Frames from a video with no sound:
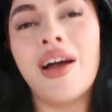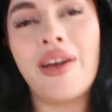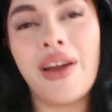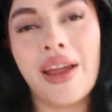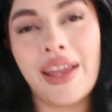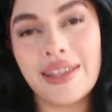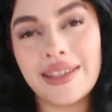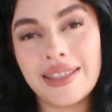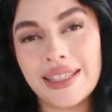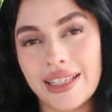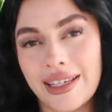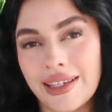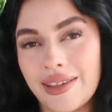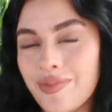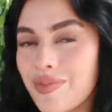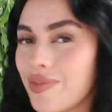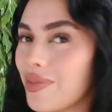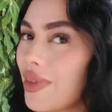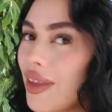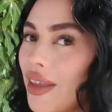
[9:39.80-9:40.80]
alright, T.
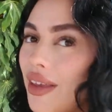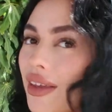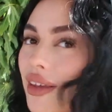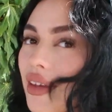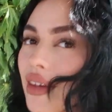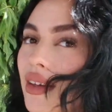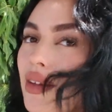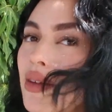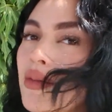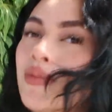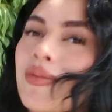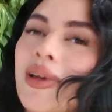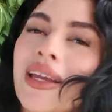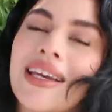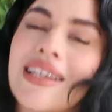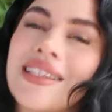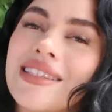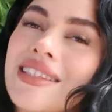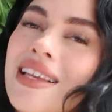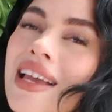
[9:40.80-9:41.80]

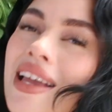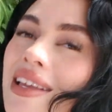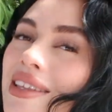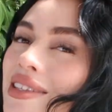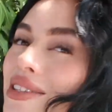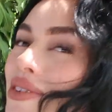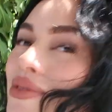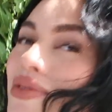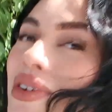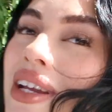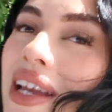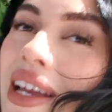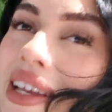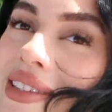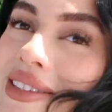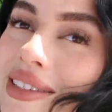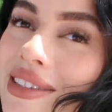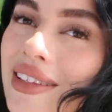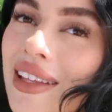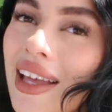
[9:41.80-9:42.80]
Scorpius. Don't
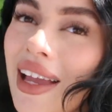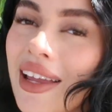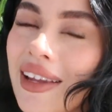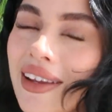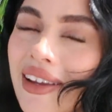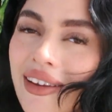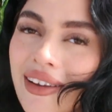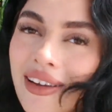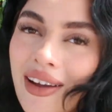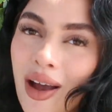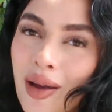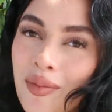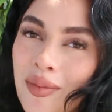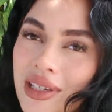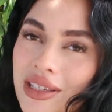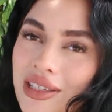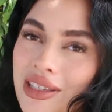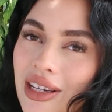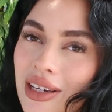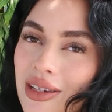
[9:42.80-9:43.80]
forget to like,
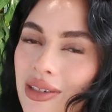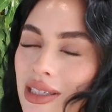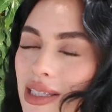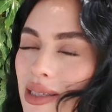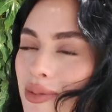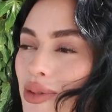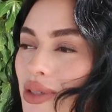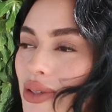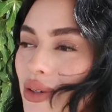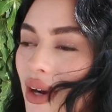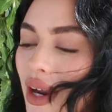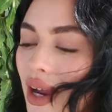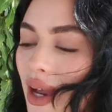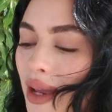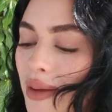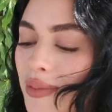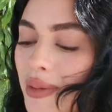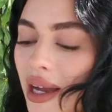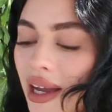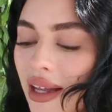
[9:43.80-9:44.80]
comment, share, and
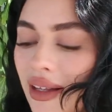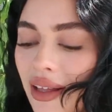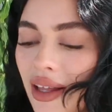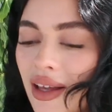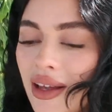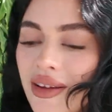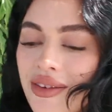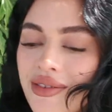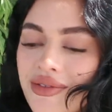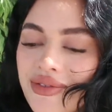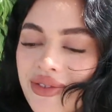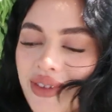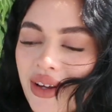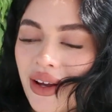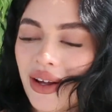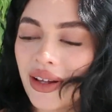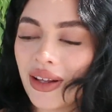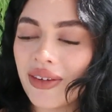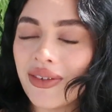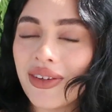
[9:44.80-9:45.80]
subscribe. I love
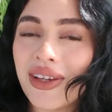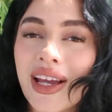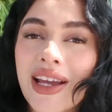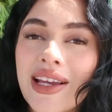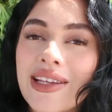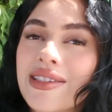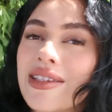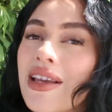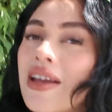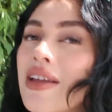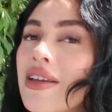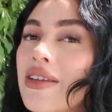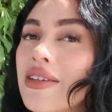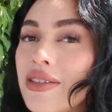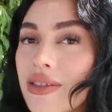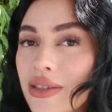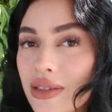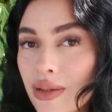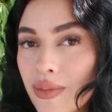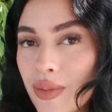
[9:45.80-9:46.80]
all of you guys
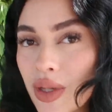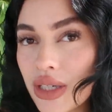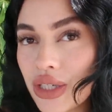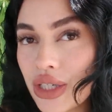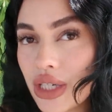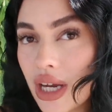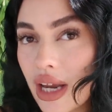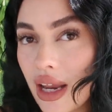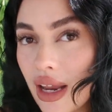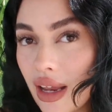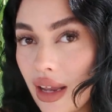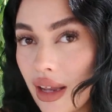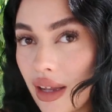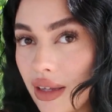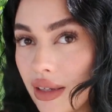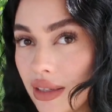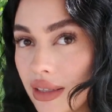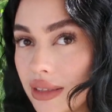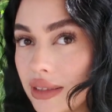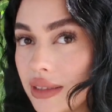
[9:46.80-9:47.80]
so much
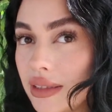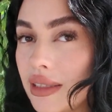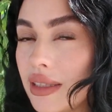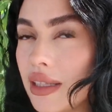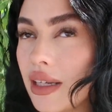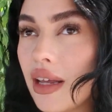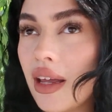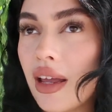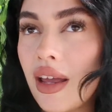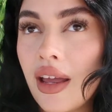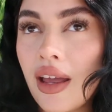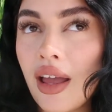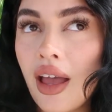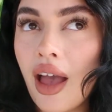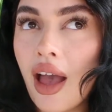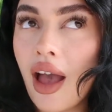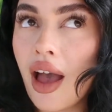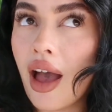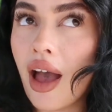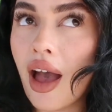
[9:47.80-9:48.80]
and,
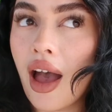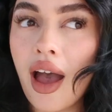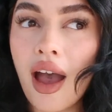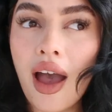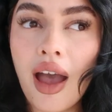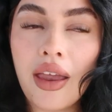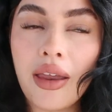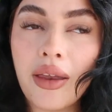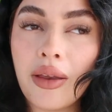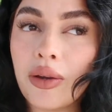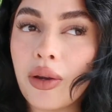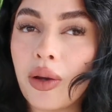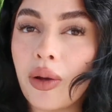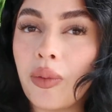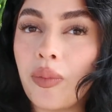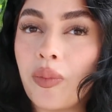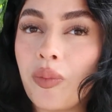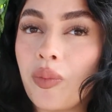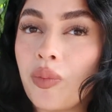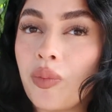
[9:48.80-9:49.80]
you know,